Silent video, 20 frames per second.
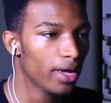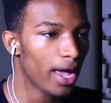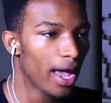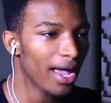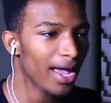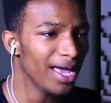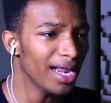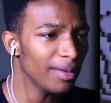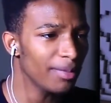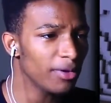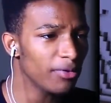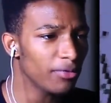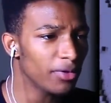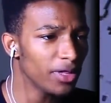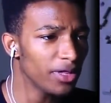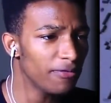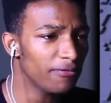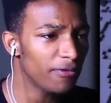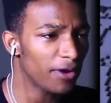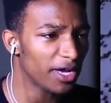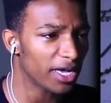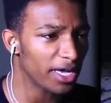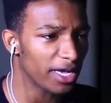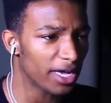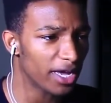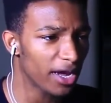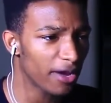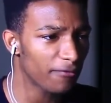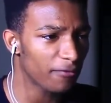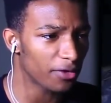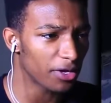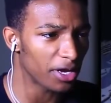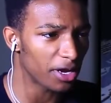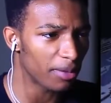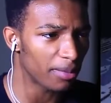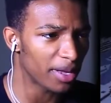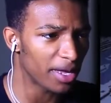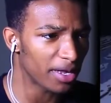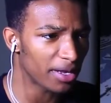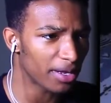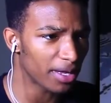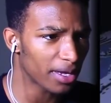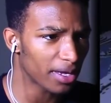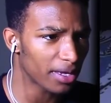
Okay, I gotta be really fucking careful here, man.